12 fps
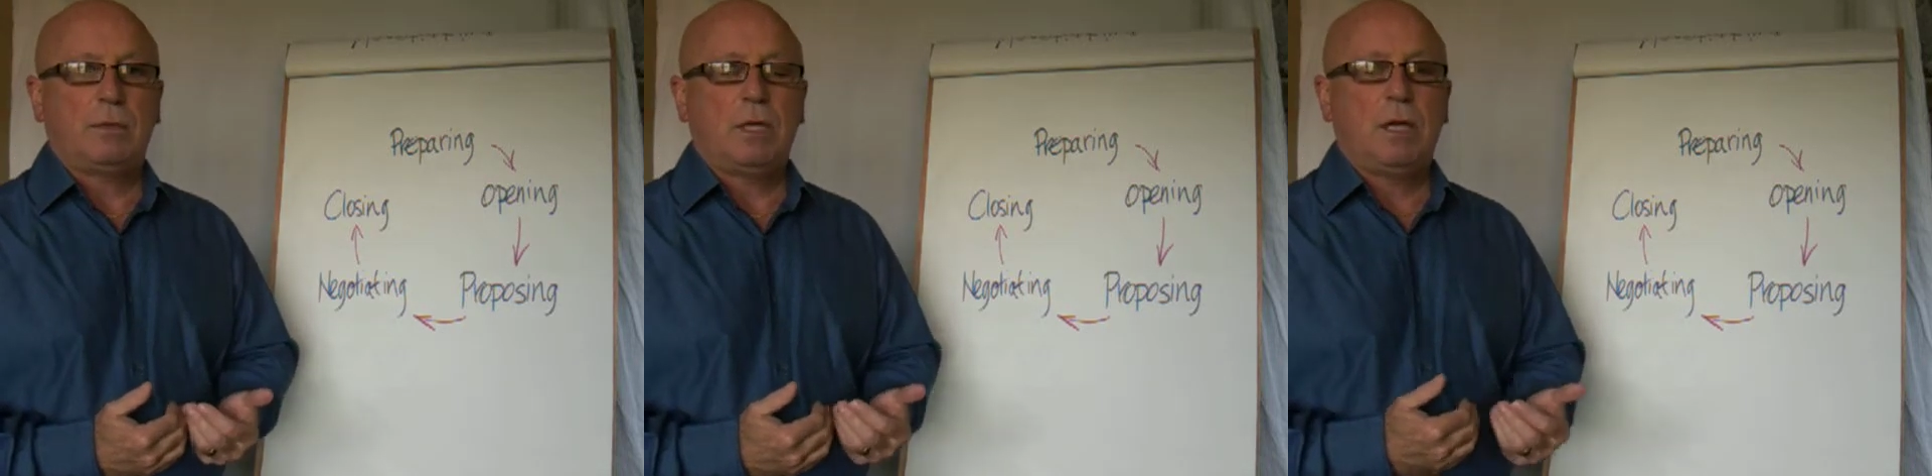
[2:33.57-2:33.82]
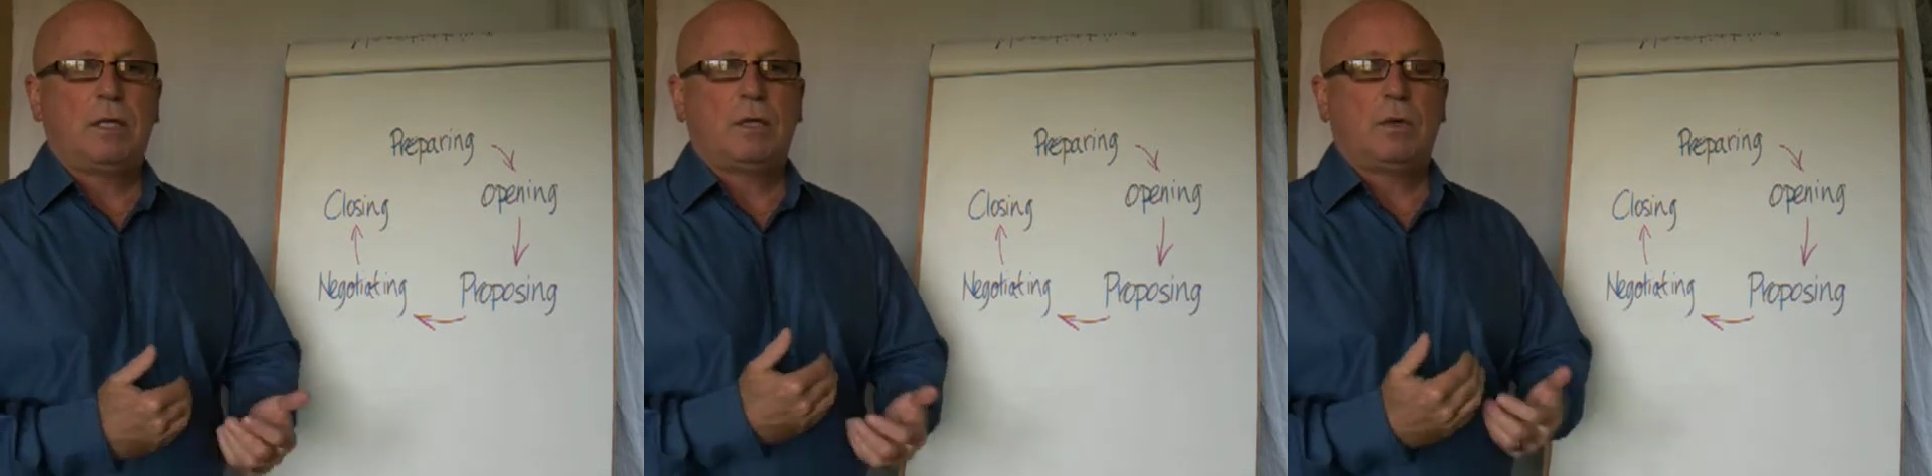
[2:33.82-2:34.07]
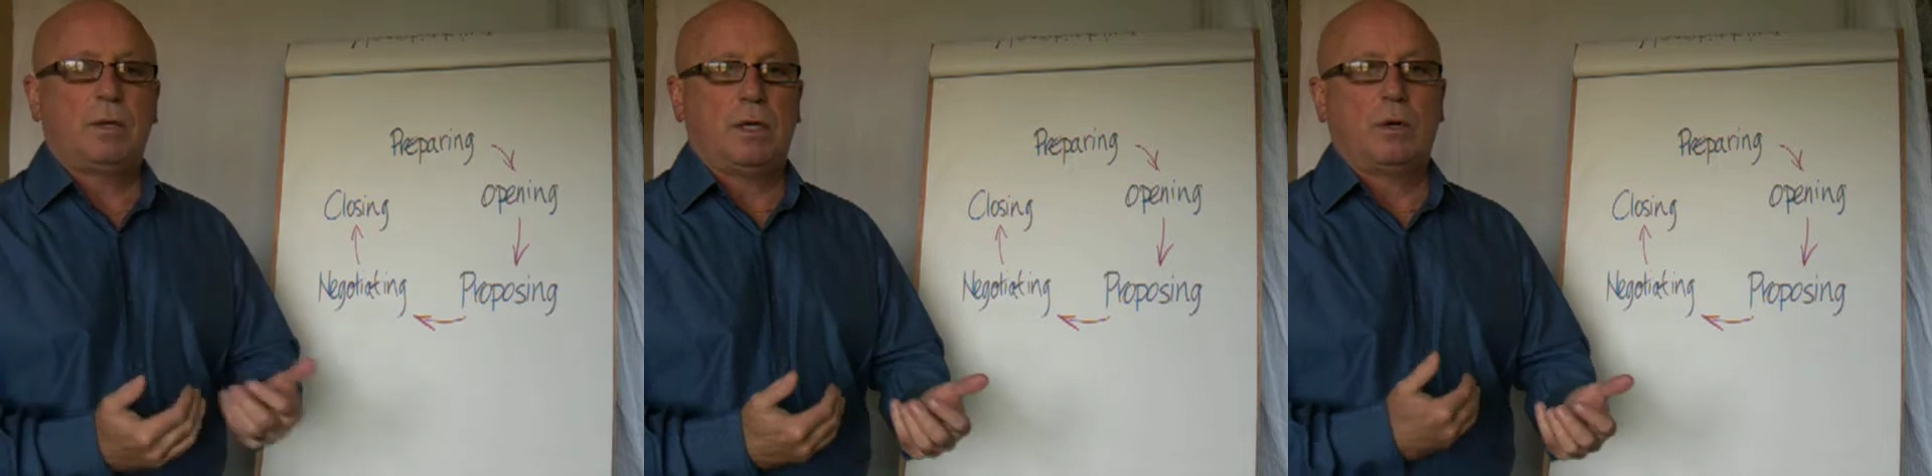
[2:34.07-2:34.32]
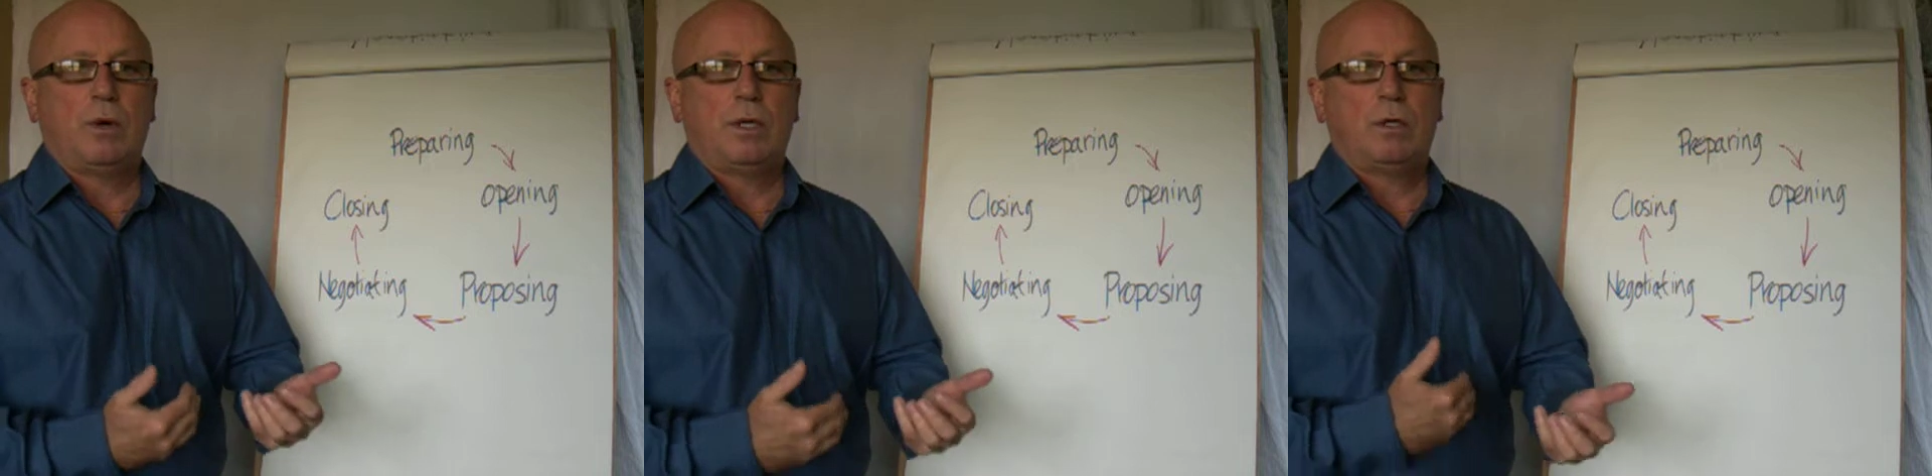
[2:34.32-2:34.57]
You need to know what you're
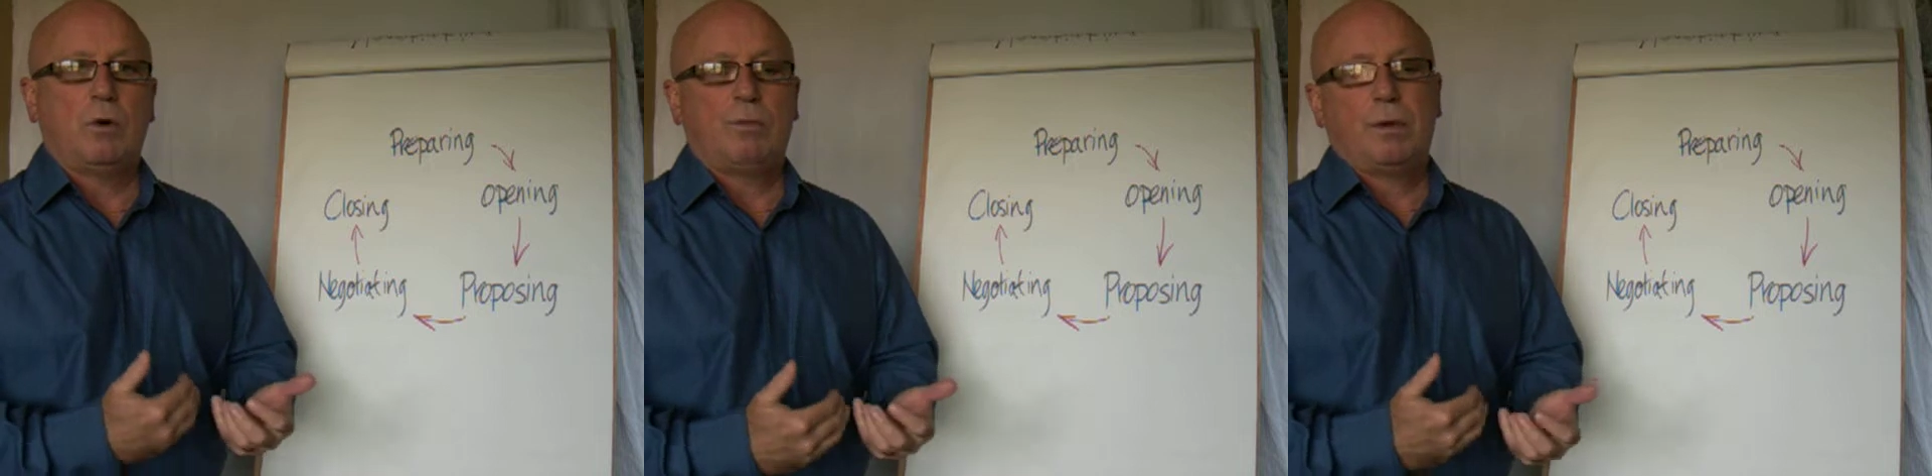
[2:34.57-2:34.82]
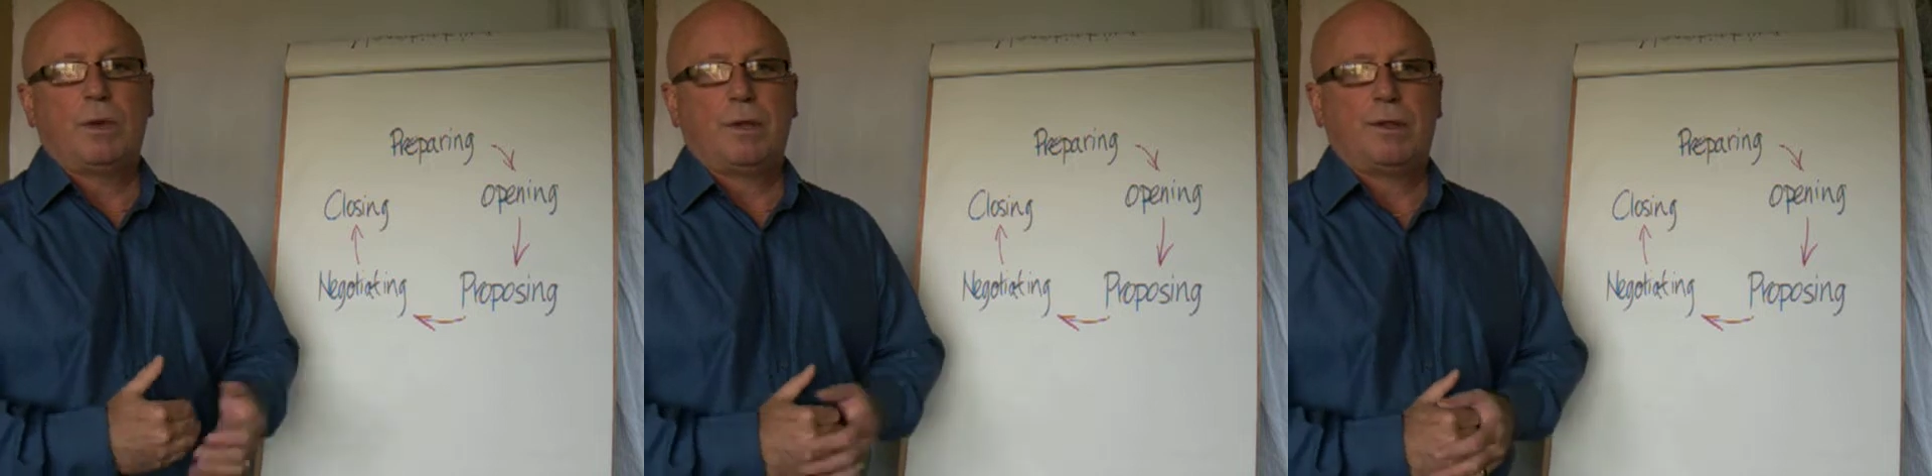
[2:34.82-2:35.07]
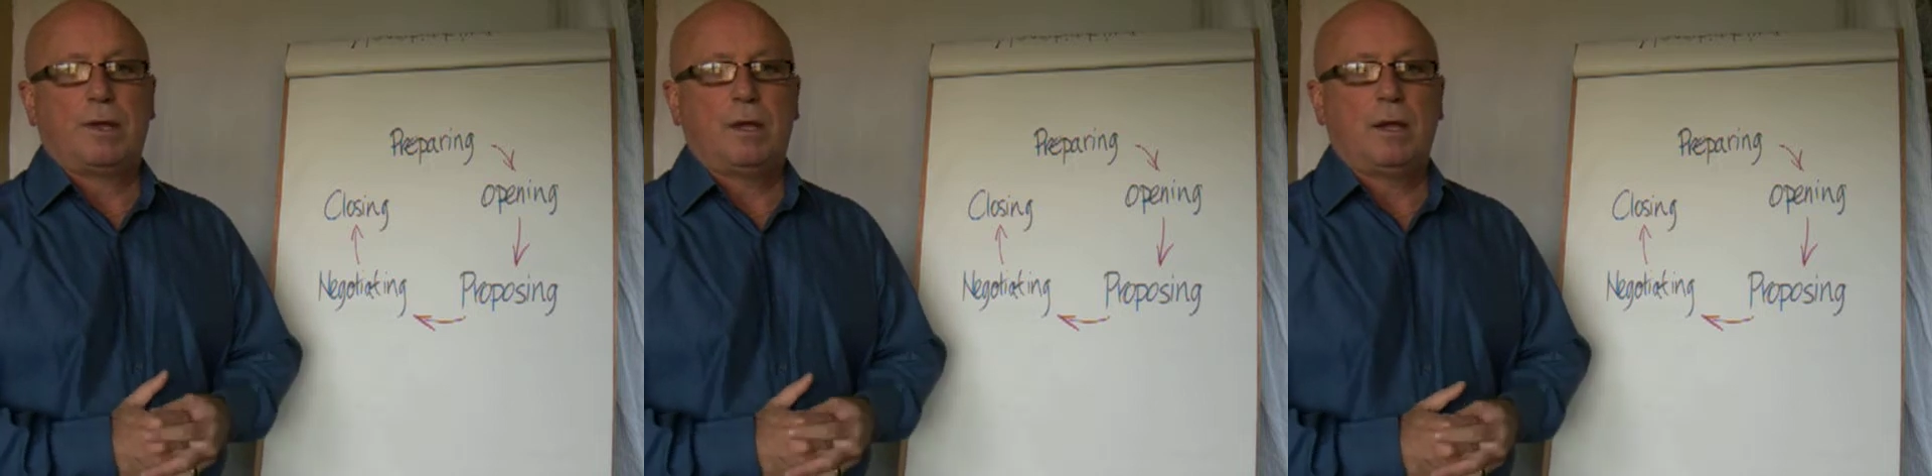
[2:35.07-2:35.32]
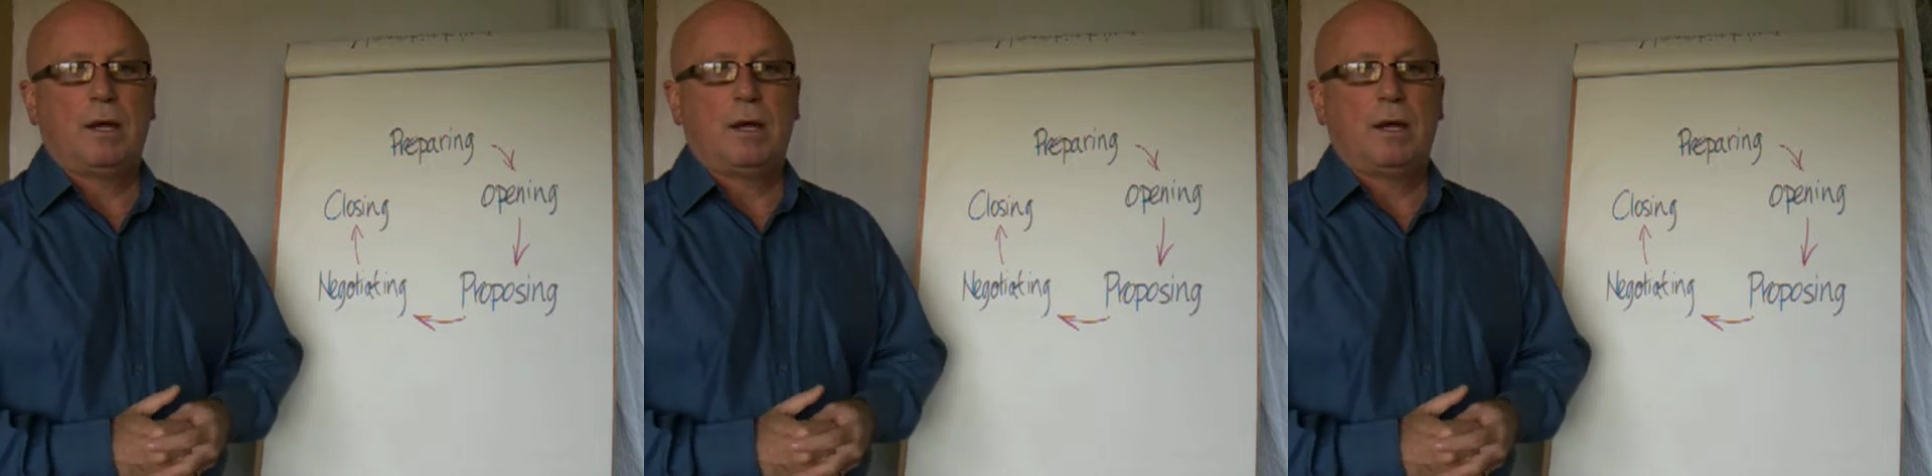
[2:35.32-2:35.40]
going to open with.